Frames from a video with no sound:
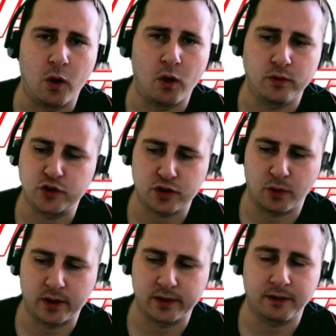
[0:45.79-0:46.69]
just on
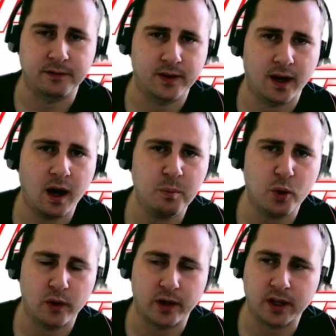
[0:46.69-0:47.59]
a different tab,
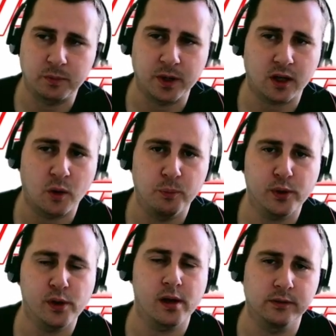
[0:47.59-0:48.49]
or it could be a
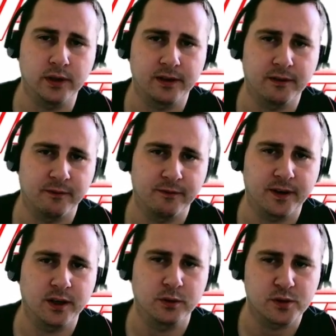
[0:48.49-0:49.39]
completely different
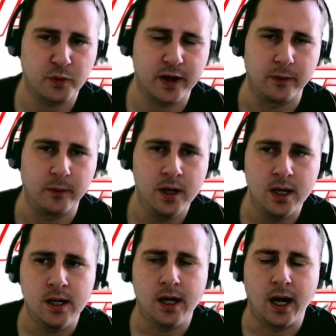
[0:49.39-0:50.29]
file as well.
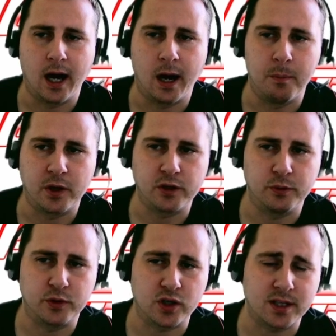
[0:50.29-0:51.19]
You
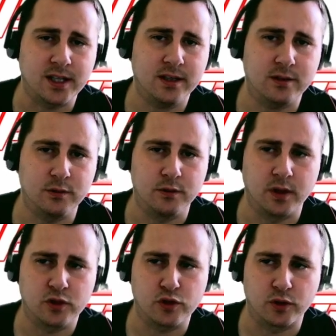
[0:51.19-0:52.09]
just need to
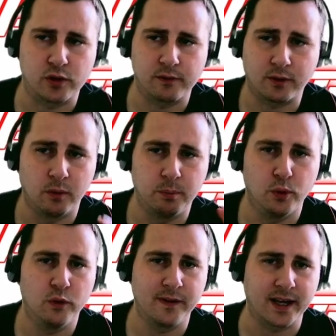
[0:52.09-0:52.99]
ensure you've got
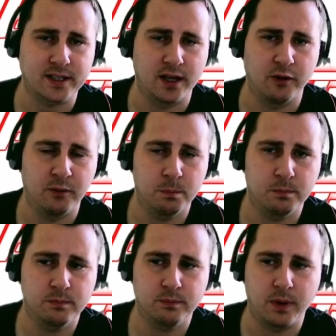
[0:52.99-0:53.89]
both Excel
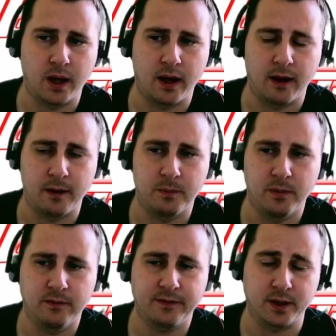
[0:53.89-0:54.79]

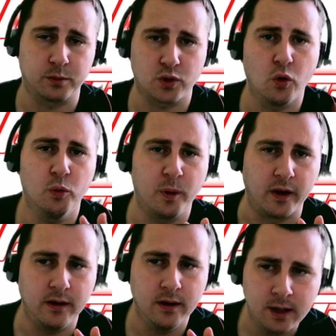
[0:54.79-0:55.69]
files
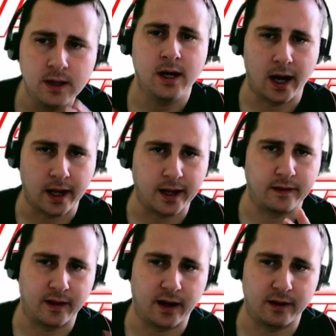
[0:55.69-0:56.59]
open, and then
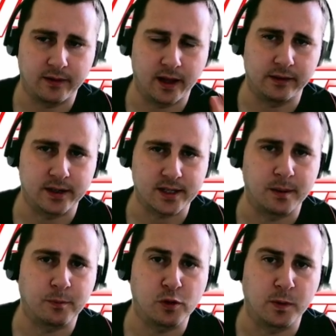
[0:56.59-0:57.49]
that lets them
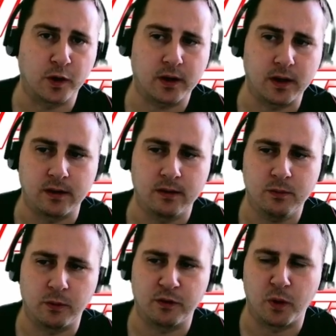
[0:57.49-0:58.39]
communicate
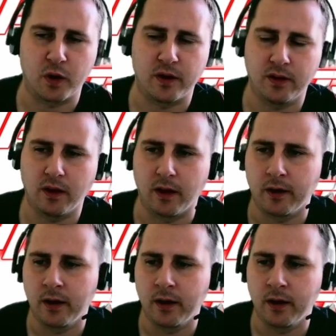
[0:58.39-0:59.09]
with one another.